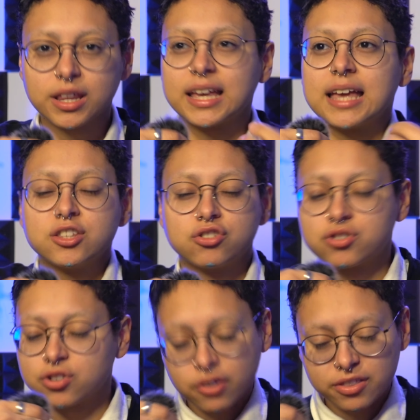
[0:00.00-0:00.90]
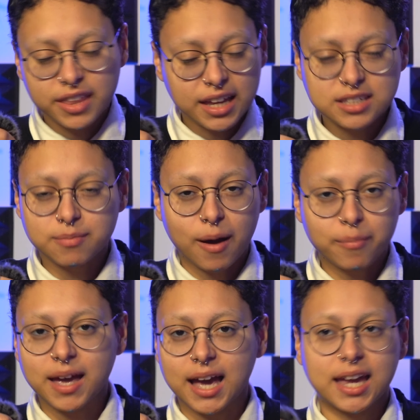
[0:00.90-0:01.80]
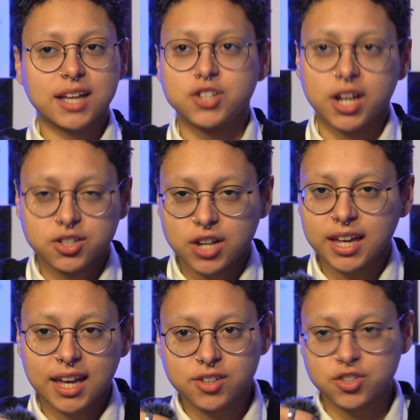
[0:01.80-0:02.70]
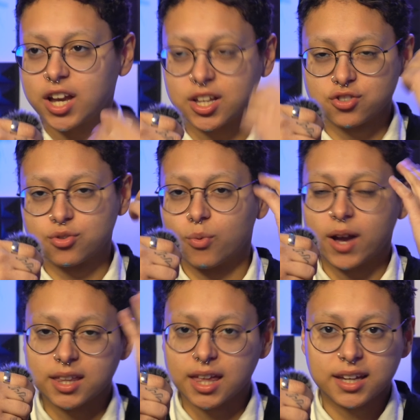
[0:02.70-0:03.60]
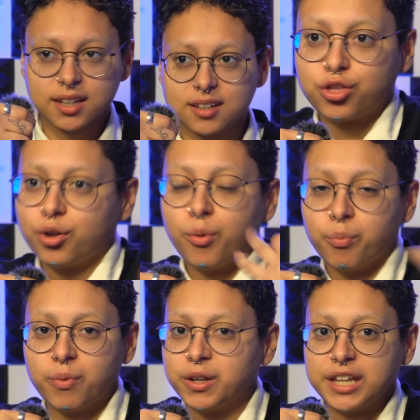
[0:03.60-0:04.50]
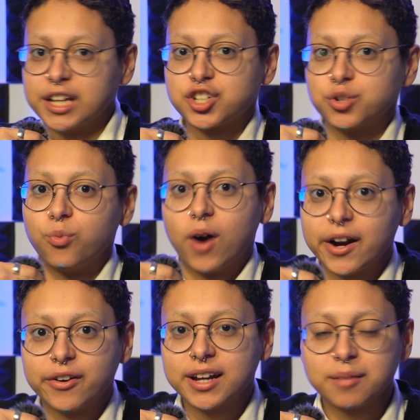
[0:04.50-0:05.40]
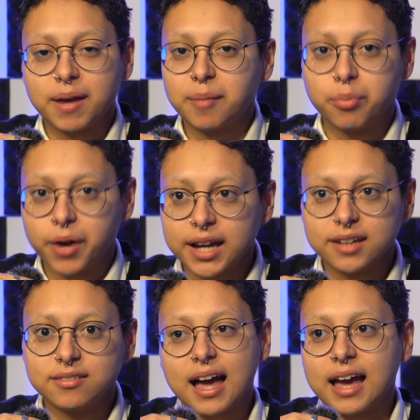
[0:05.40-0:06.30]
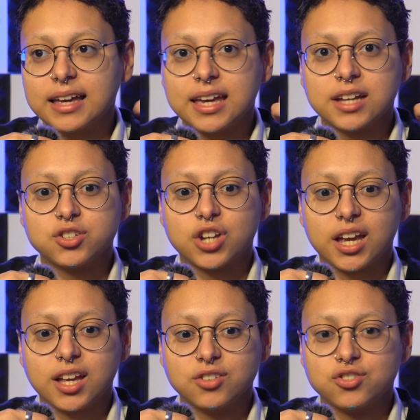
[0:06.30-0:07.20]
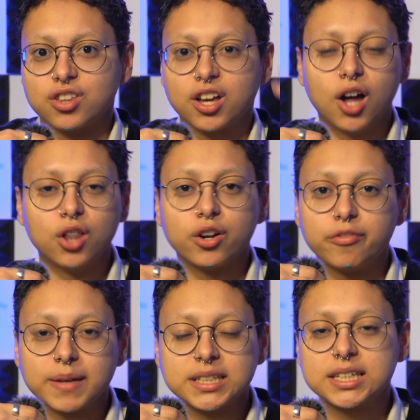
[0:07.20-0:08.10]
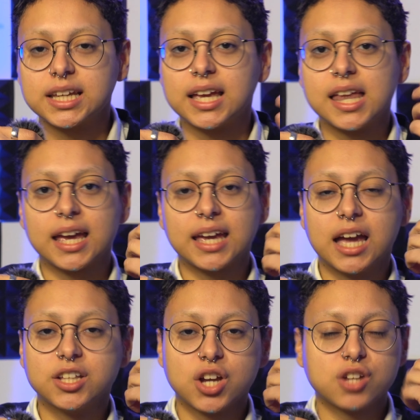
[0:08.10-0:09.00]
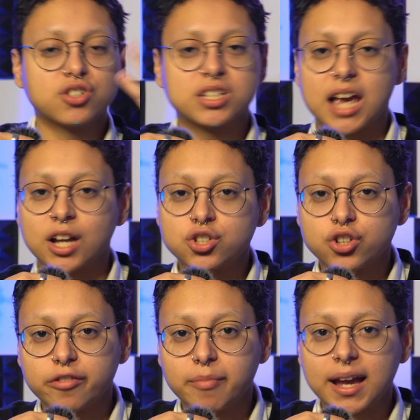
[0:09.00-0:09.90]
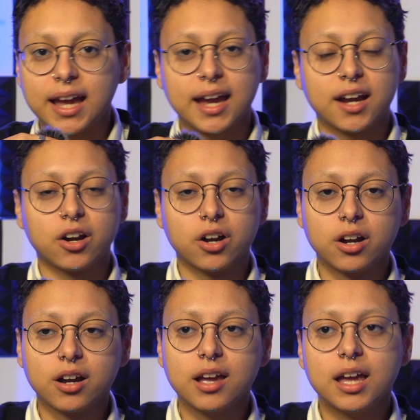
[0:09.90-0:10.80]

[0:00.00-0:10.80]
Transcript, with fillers: Like, certain things about me I can't change. I can't change the way, like, the addiction wiring in my brain. I can't change the color of my skin. I can't change the texture of my hair.